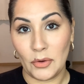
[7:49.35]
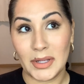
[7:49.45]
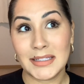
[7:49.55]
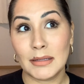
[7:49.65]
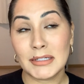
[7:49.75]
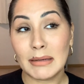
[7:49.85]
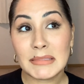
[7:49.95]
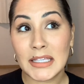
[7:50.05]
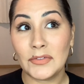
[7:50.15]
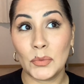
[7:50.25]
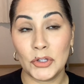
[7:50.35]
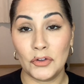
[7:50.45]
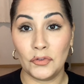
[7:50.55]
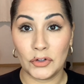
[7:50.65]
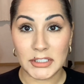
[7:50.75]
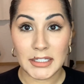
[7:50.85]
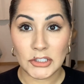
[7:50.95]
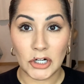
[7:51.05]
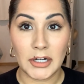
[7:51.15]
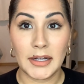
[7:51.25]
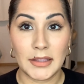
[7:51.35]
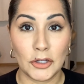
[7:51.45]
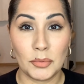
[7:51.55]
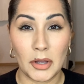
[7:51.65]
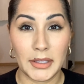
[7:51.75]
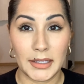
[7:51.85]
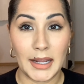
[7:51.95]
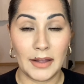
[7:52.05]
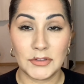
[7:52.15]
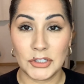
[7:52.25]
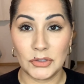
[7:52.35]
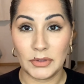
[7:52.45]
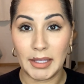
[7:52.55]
And sometimes even when you first get started, I think you're probably gonna have to do